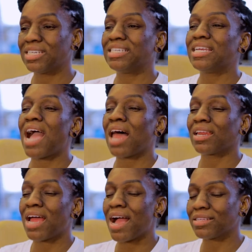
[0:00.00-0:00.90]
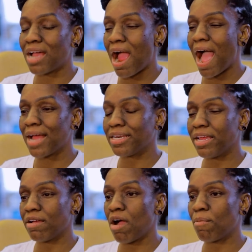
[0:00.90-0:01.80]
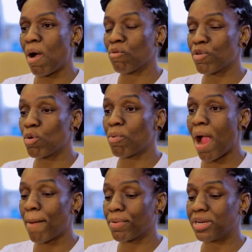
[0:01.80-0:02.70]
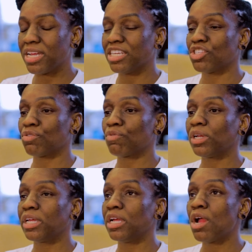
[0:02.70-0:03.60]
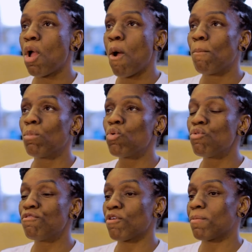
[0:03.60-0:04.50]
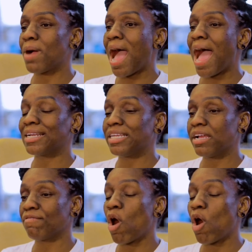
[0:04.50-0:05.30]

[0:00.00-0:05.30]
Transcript: to decolonize our idea about real property is to really move from an idea of